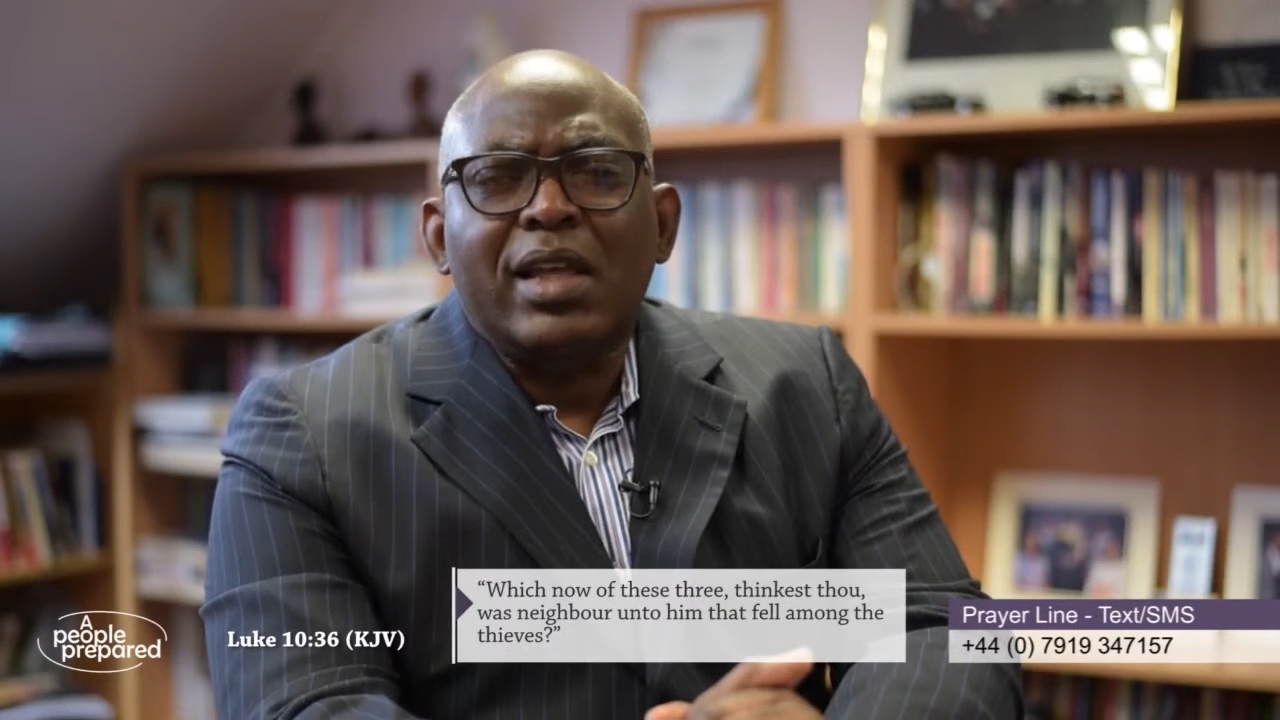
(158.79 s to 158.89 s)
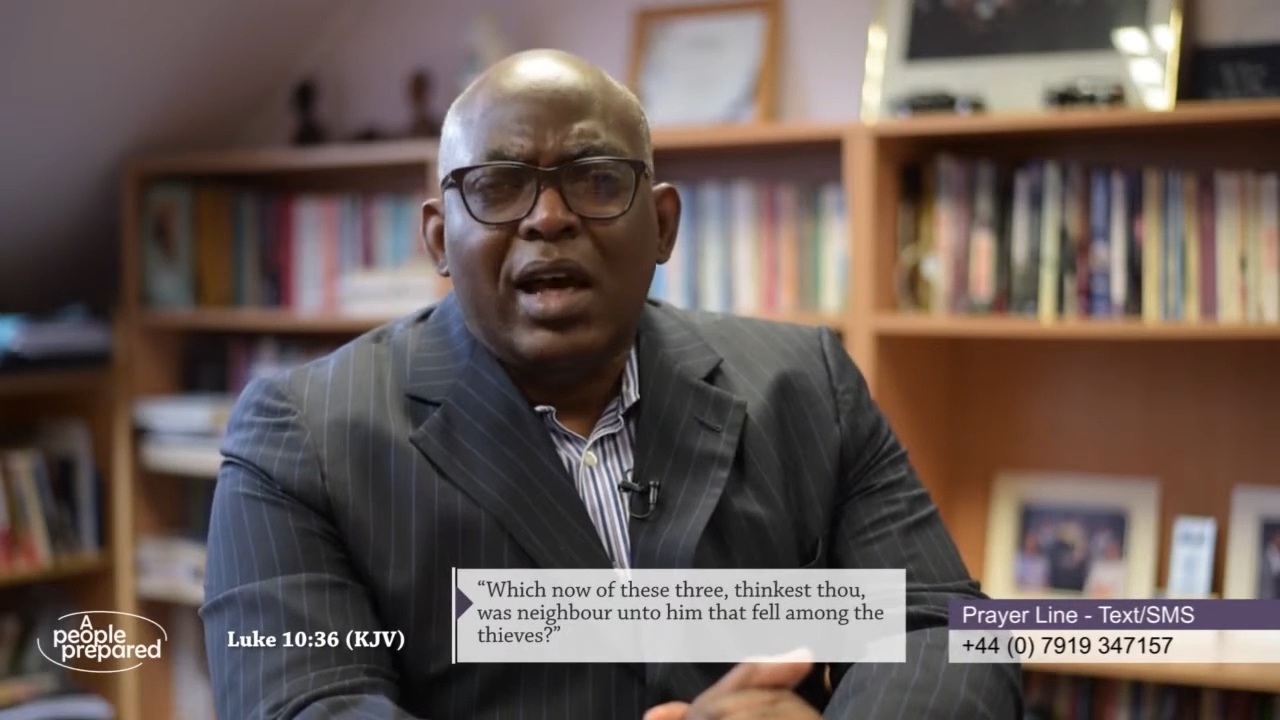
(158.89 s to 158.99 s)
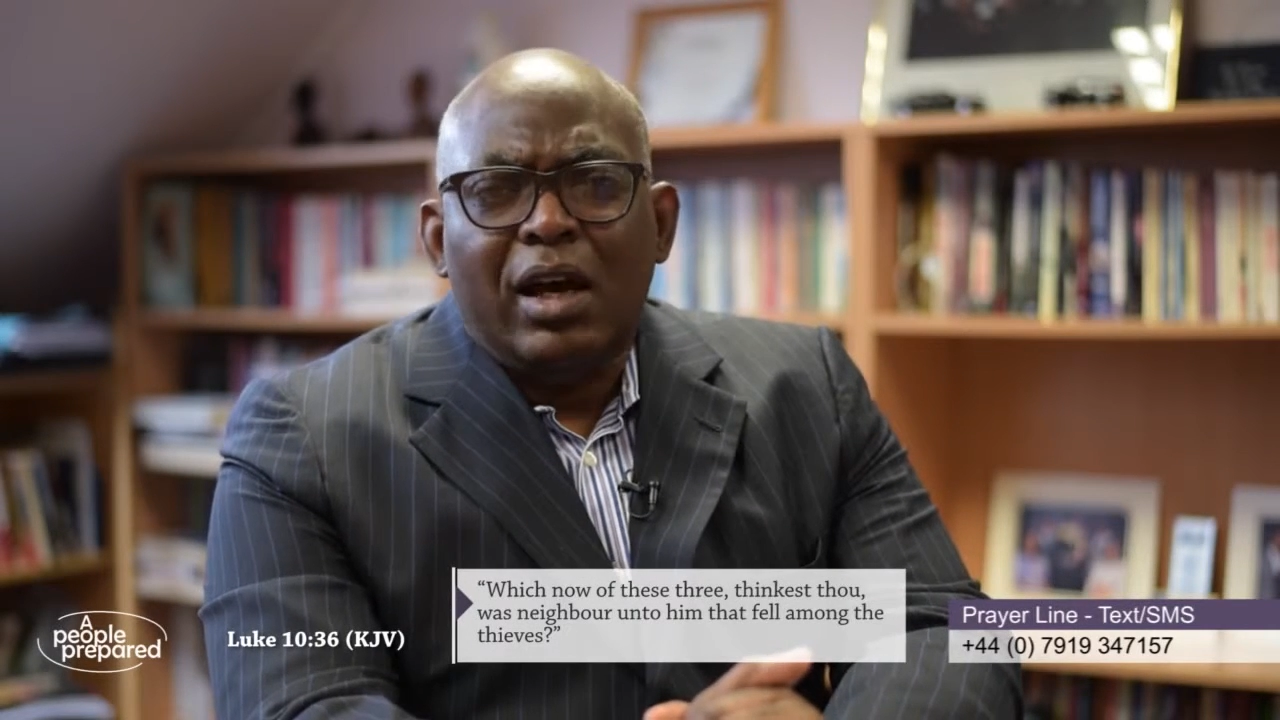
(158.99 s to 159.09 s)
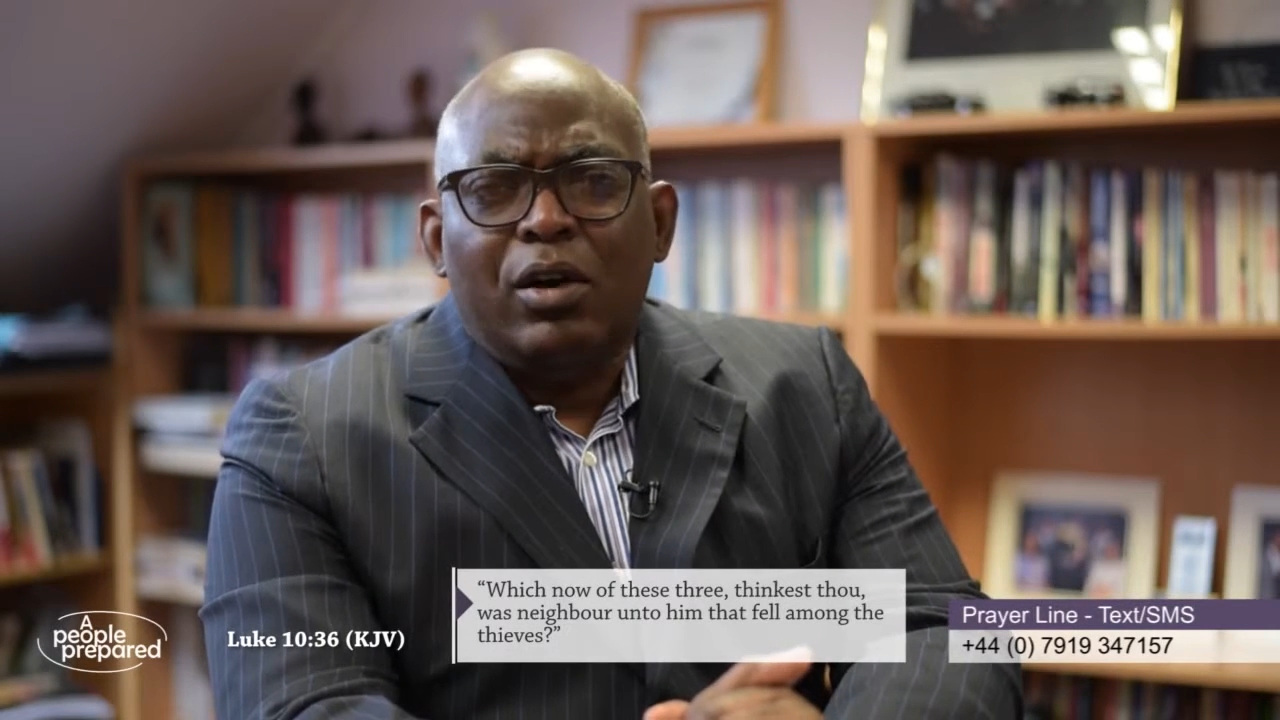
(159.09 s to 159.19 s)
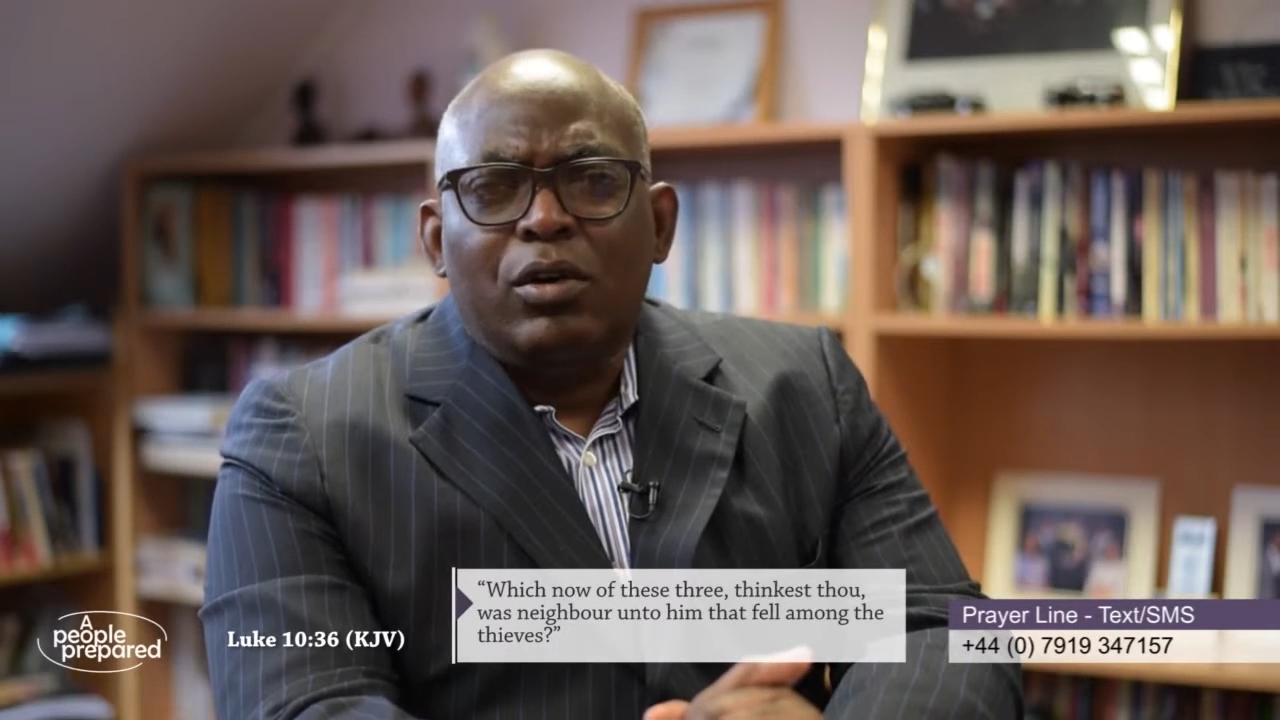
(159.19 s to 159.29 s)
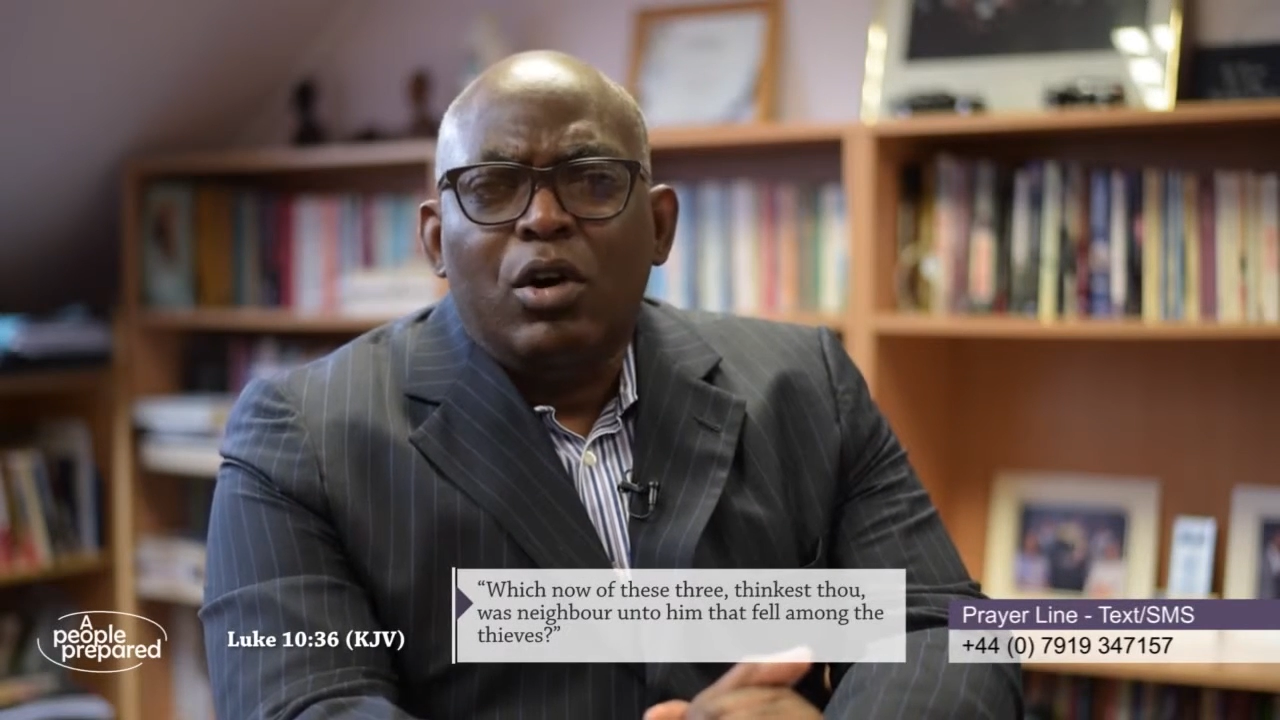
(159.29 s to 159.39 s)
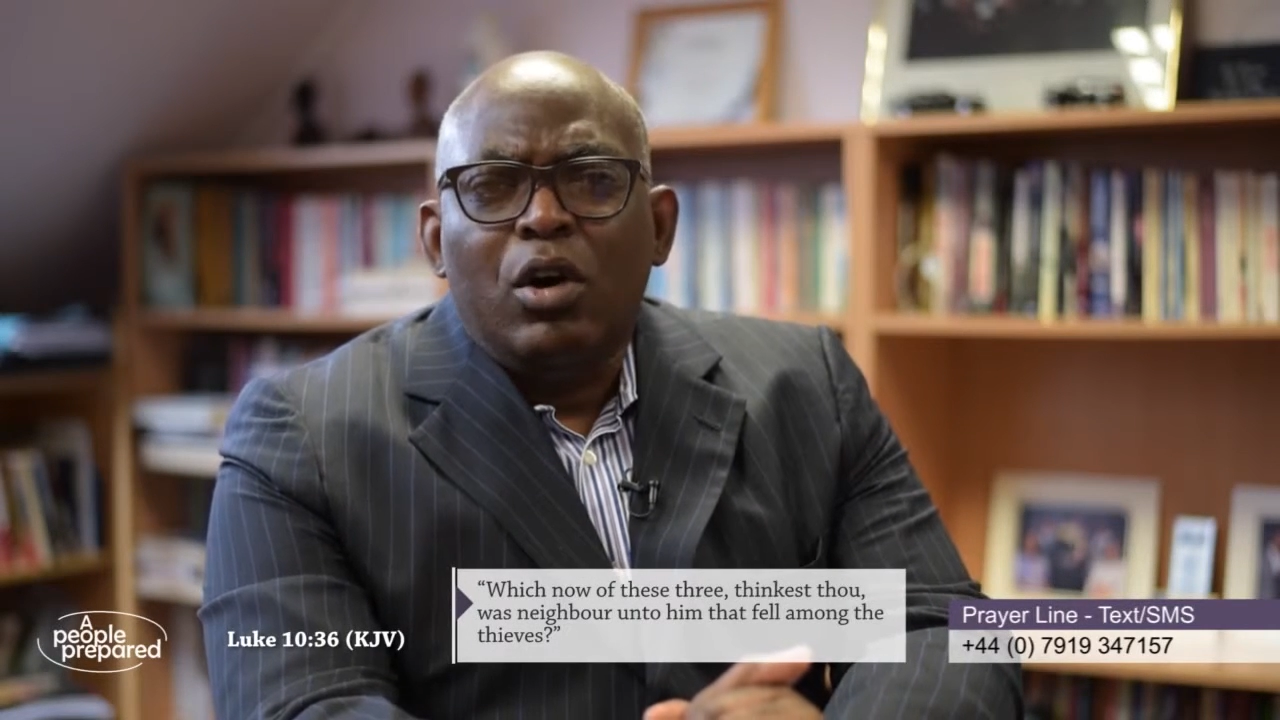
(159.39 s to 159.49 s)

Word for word: thou